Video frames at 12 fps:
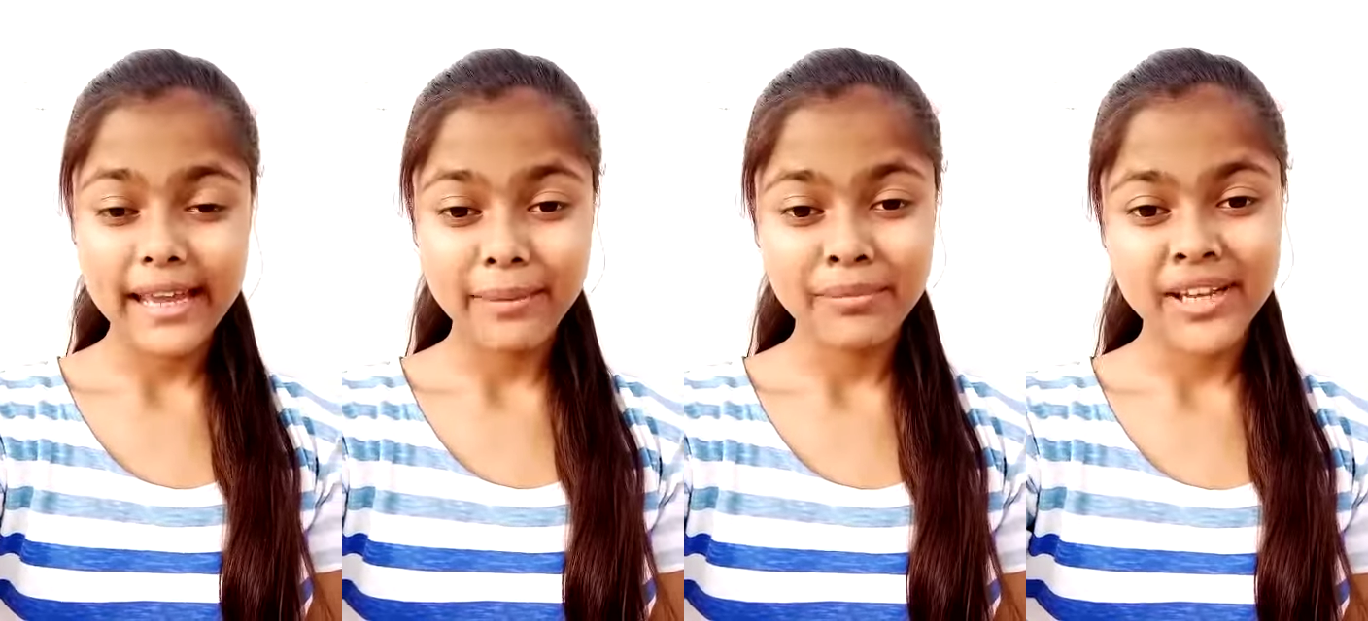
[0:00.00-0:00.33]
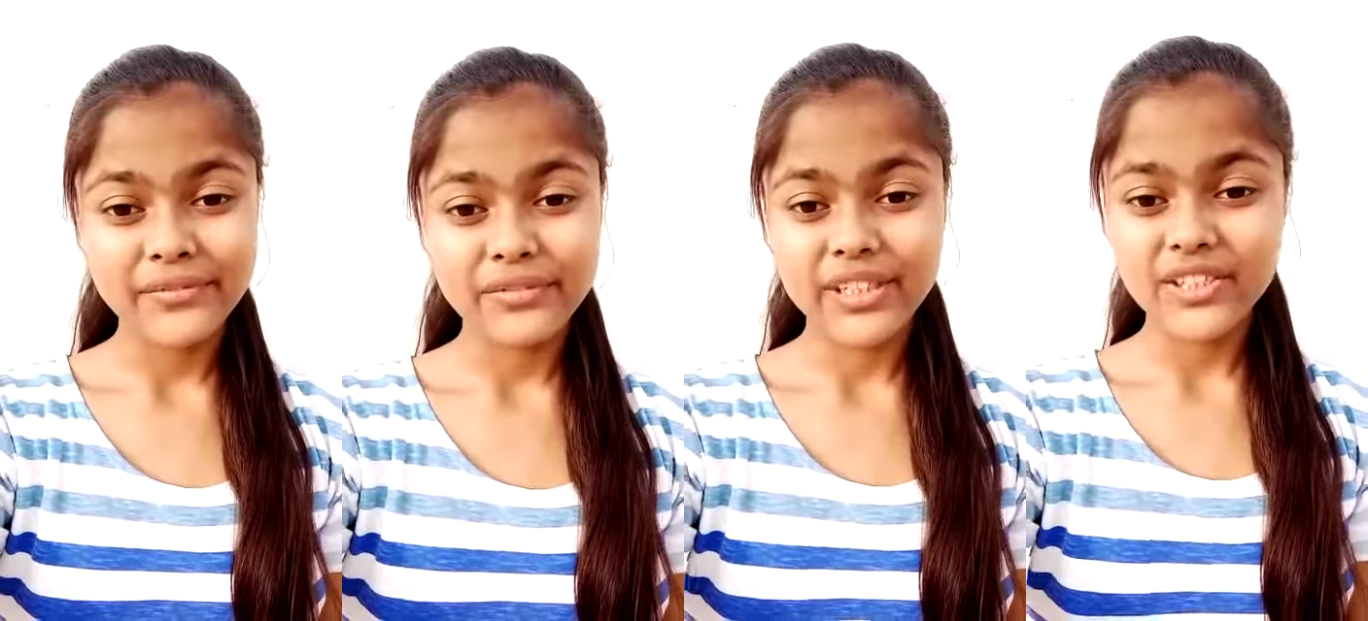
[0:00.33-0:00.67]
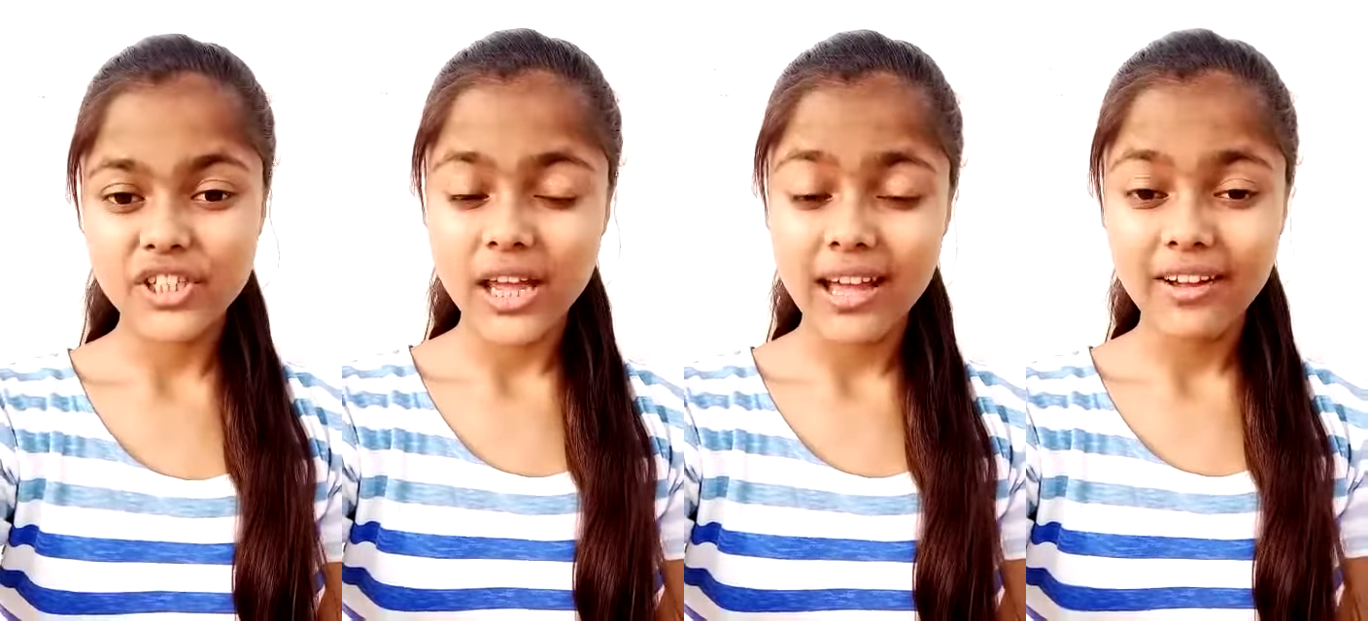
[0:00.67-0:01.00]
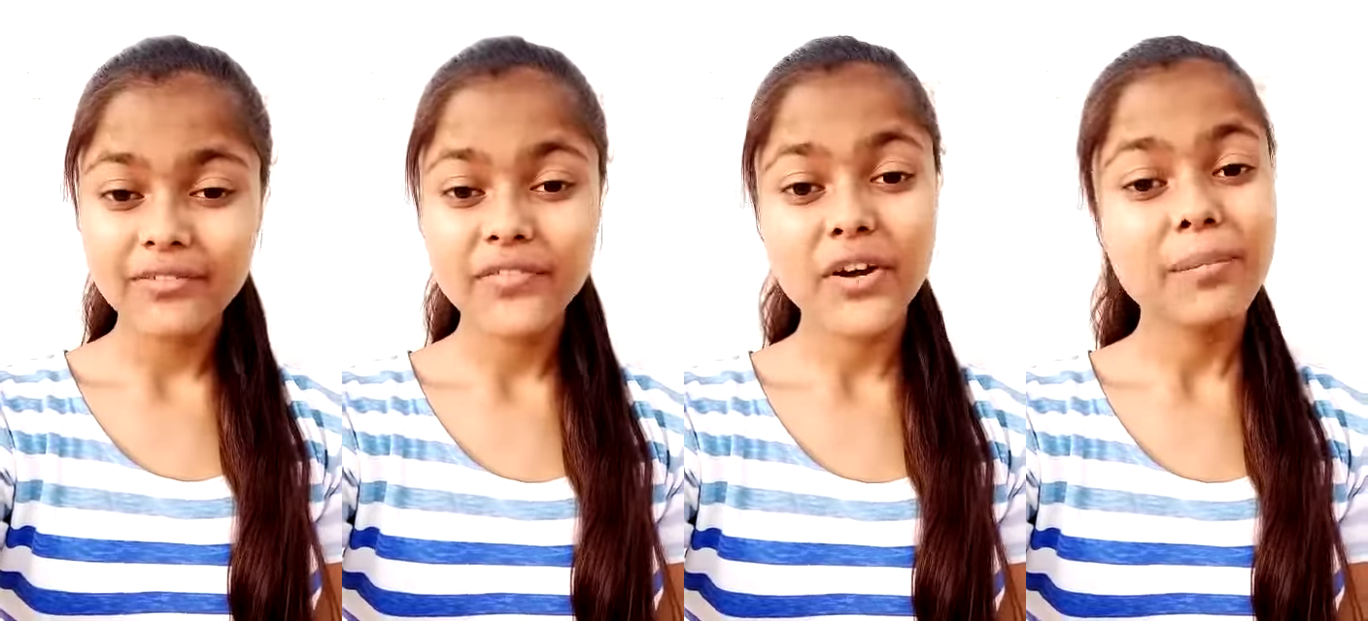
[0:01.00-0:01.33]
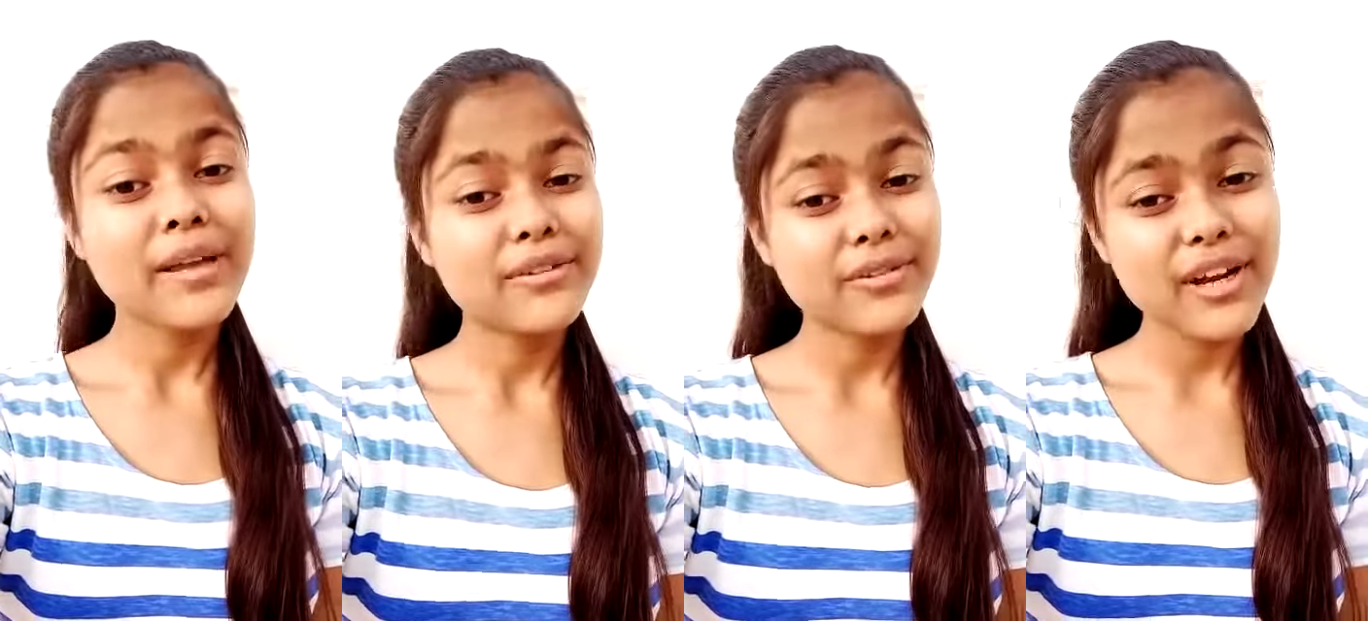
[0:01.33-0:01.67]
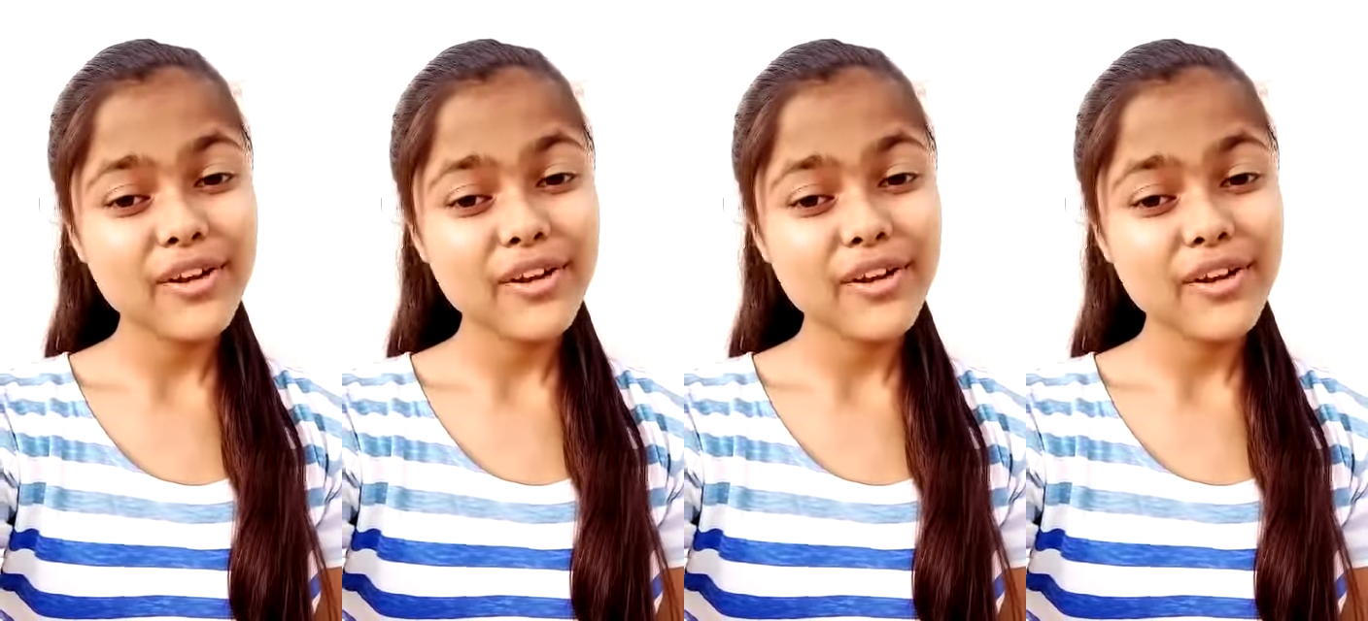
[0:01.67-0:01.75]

am Nandini Jha from Mathura,